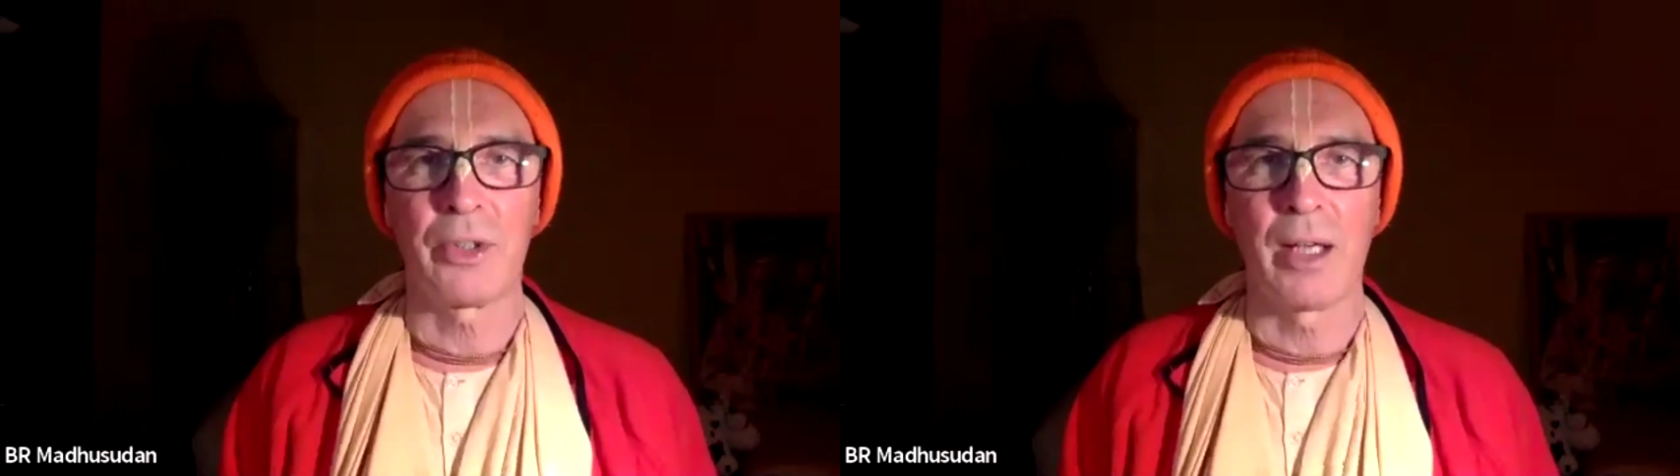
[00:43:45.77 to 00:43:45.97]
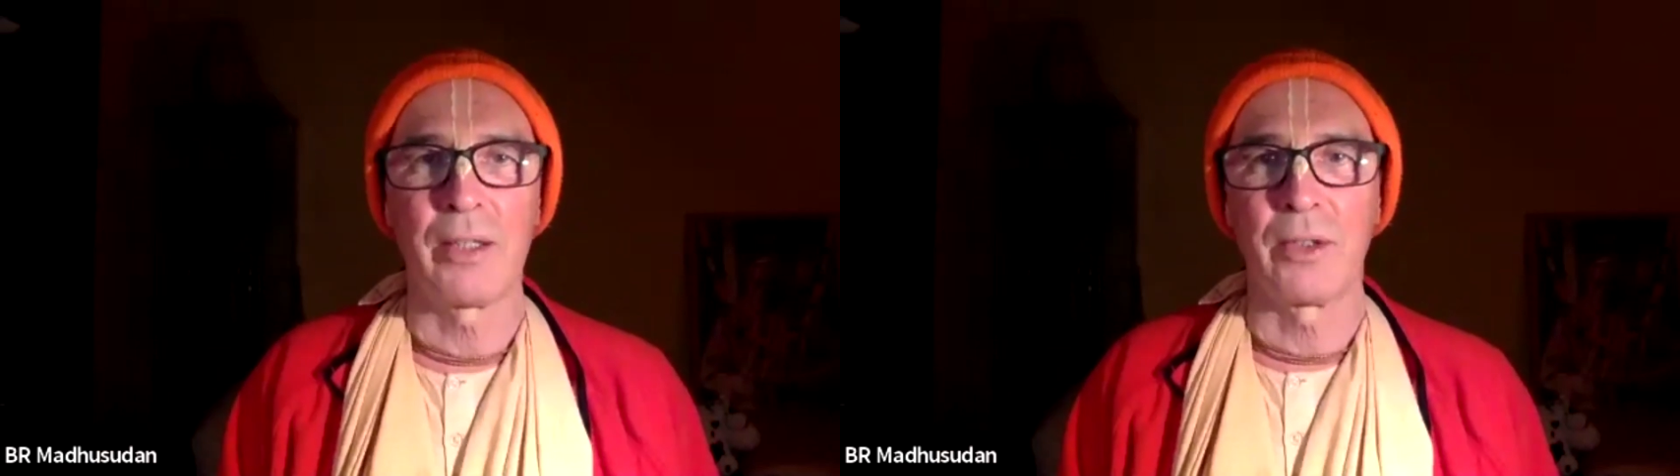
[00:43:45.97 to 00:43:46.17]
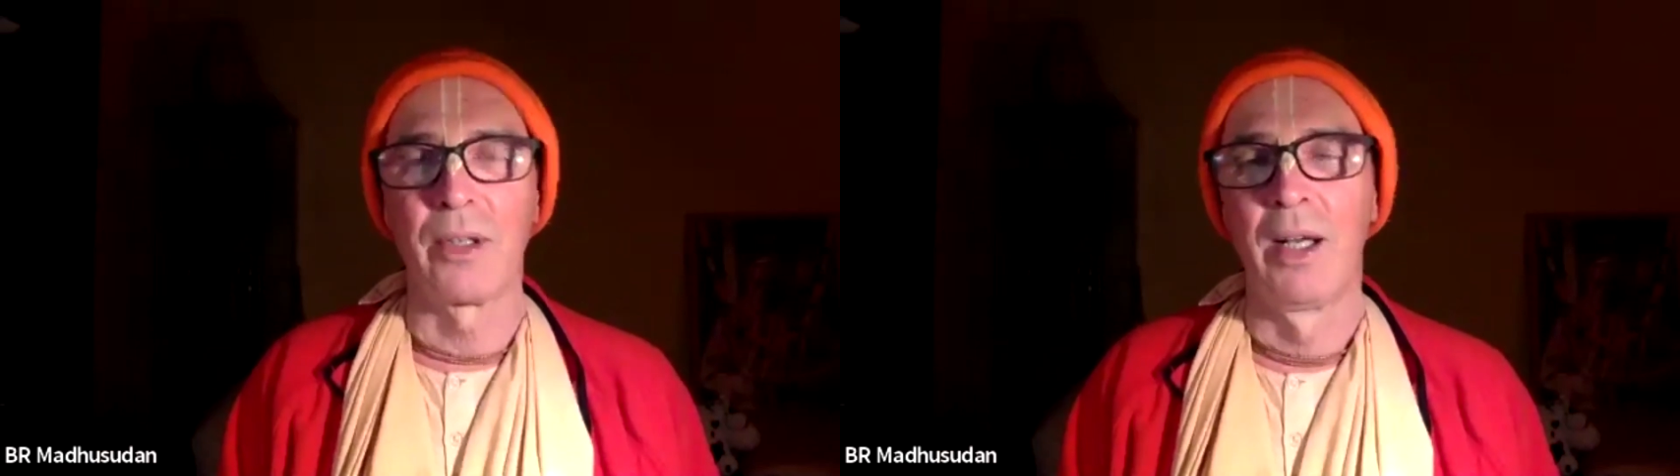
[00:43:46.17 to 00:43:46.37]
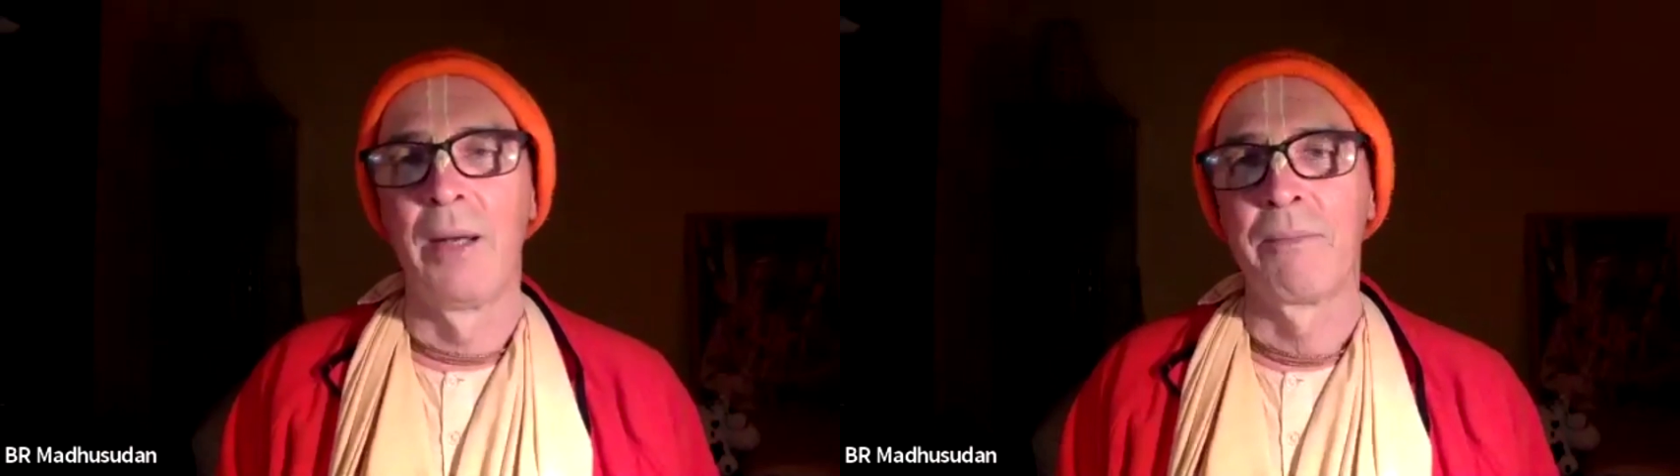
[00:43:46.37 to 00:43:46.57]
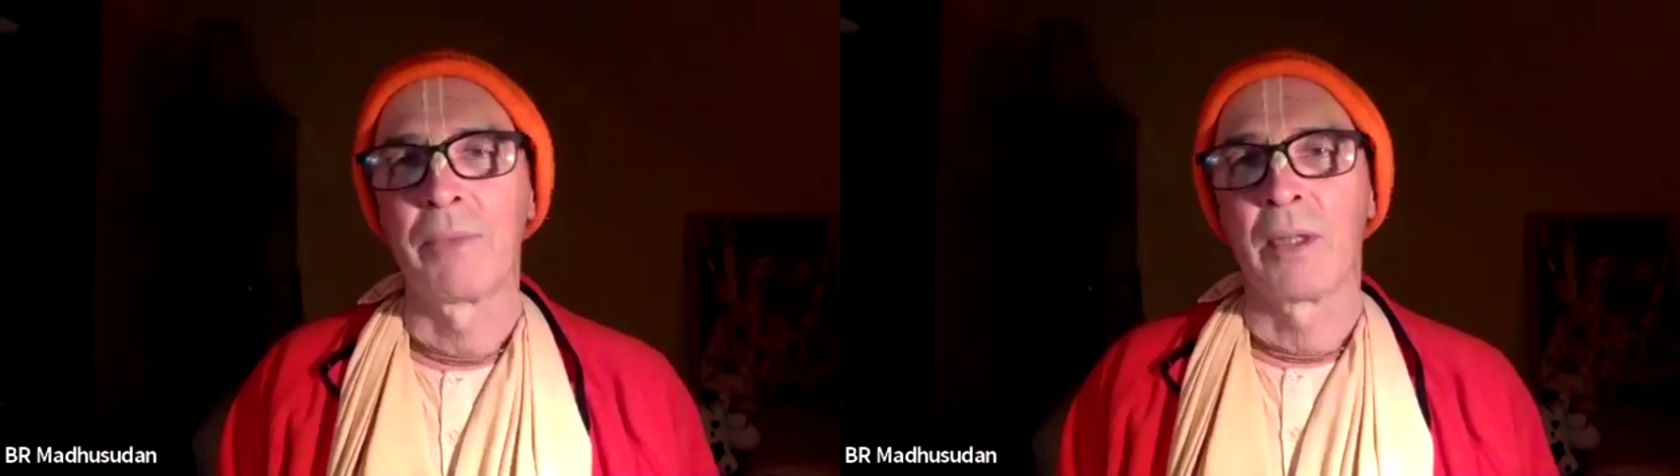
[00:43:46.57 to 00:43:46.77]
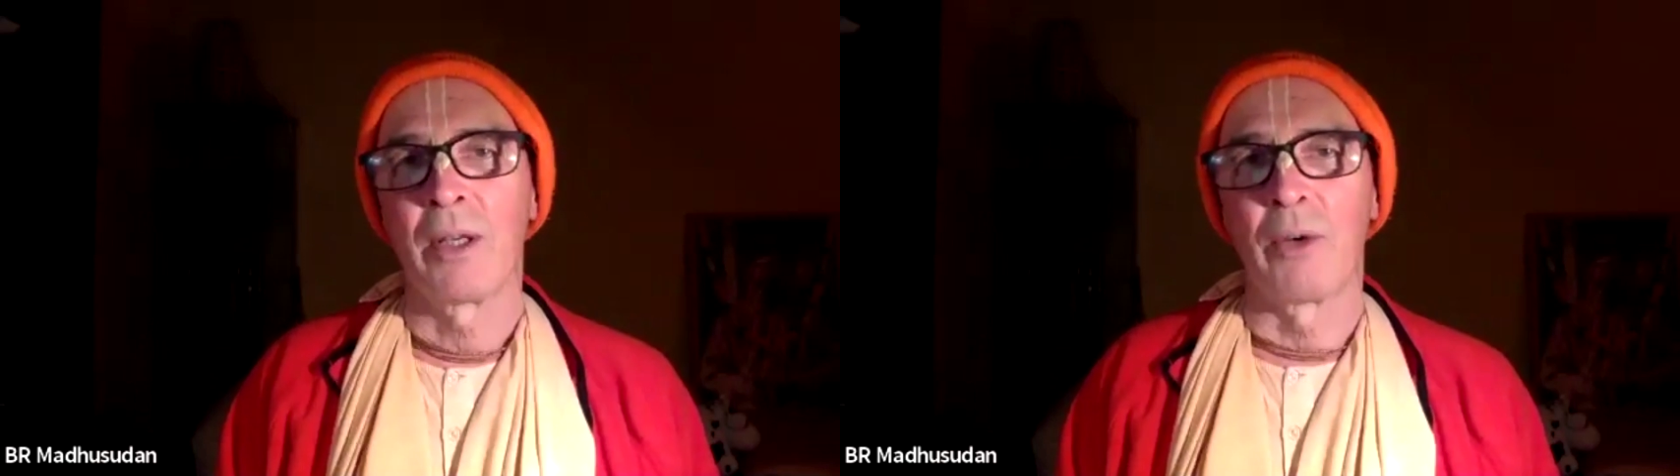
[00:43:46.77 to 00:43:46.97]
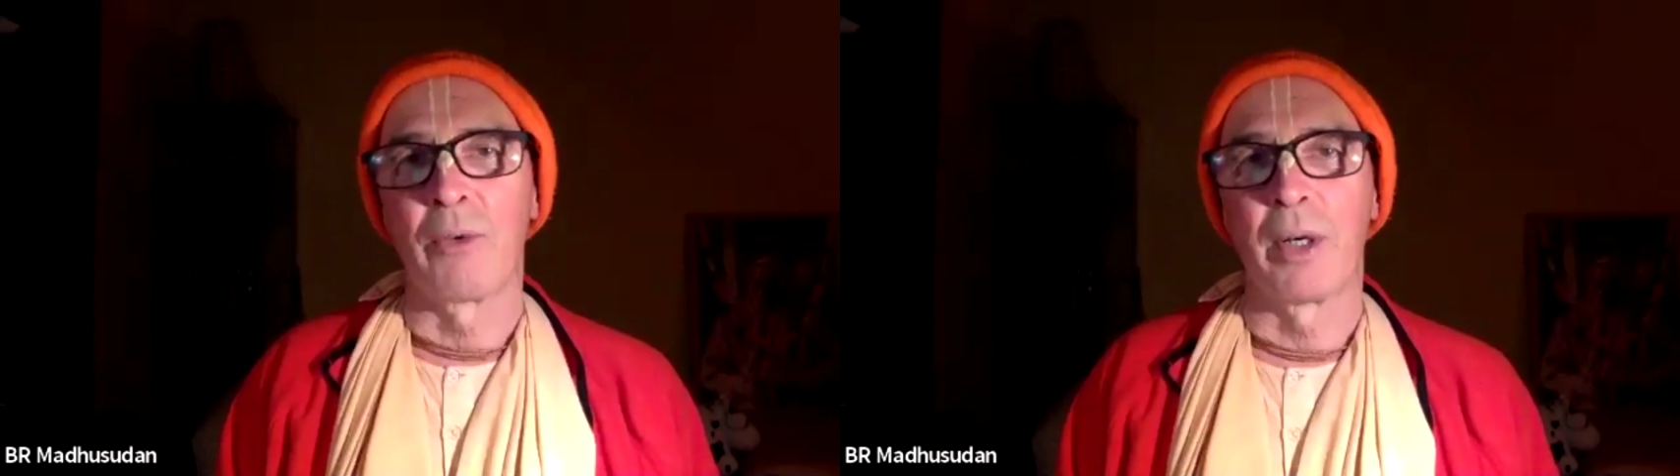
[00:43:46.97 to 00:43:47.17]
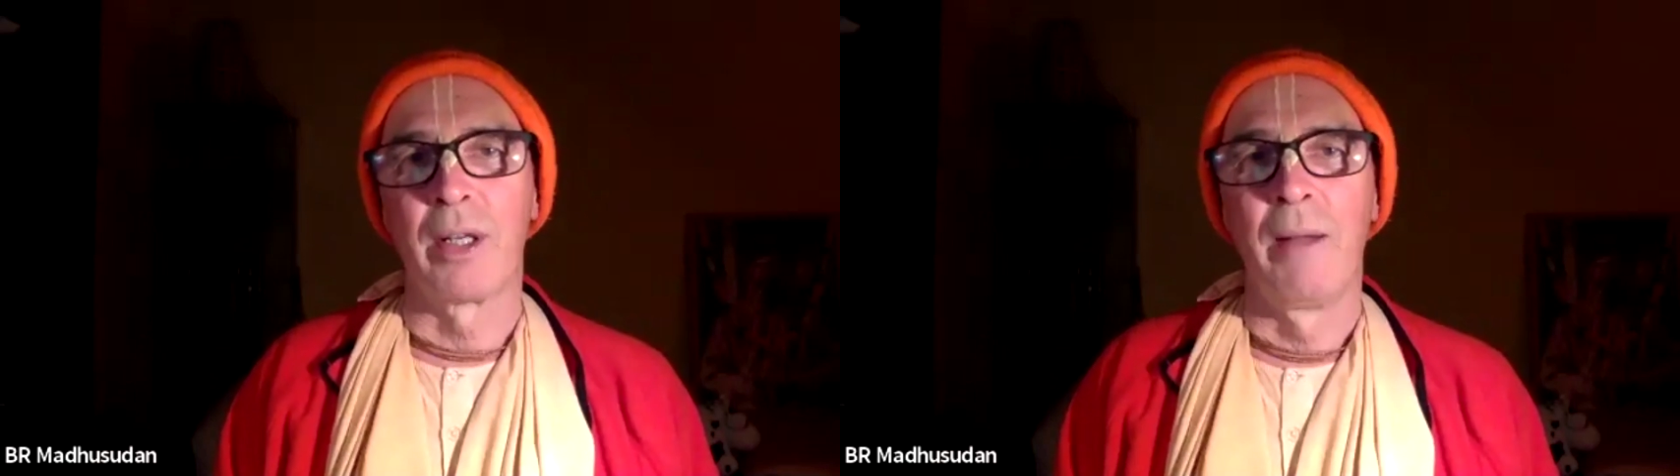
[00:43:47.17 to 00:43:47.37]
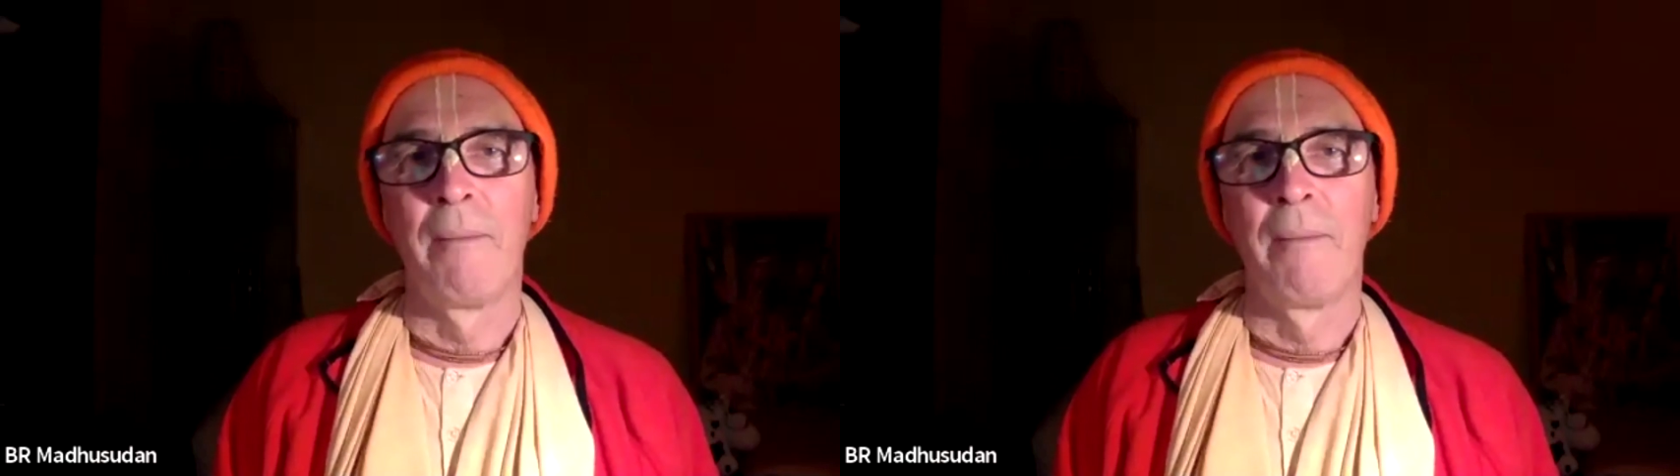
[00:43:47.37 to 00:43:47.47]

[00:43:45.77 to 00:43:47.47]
title of one.